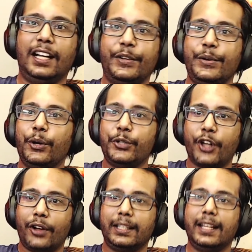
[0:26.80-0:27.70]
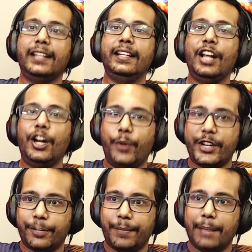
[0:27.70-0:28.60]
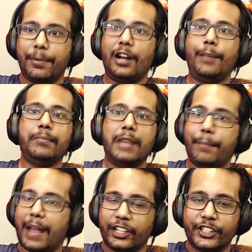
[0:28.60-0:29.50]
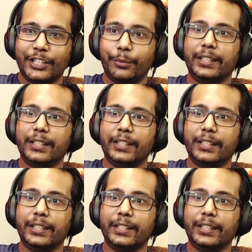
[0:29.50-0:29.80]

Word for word: No John Glenn, Richard Maybaum, Michael G.